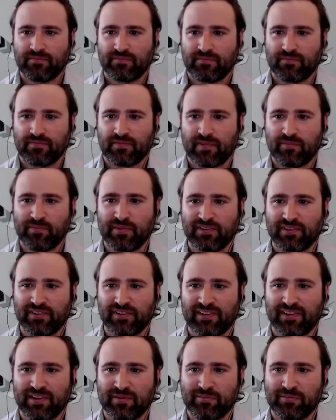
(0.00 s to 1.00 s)
I've been
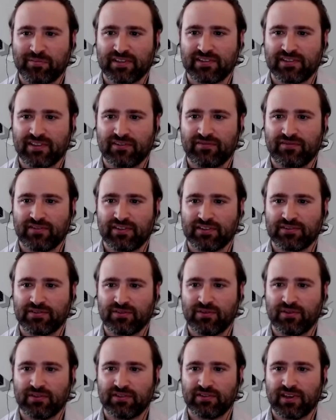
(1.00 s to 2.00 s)
looking at myself this
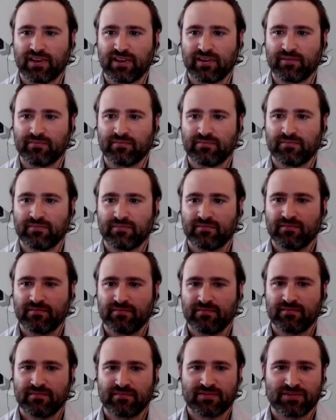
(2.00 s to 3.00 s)
whole time.
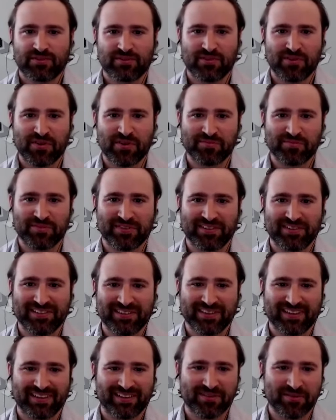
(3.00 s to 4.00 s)
So now I'm going to
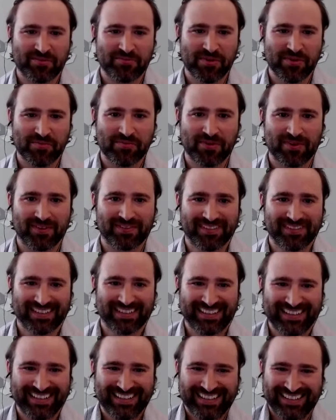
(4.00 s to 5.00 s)
look at other people.
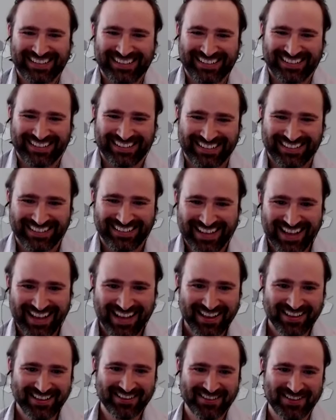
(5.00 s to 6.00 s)

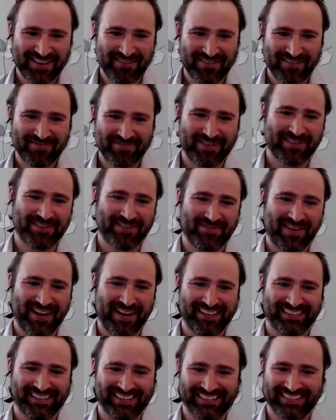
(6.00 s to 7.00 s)
Good. Everybody's
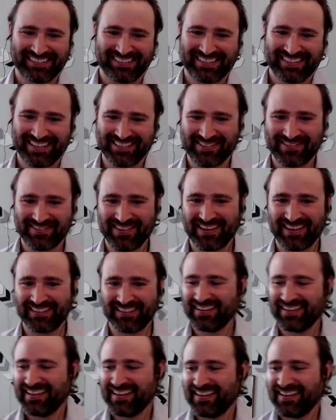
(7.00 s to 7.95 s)
smiling. That's great.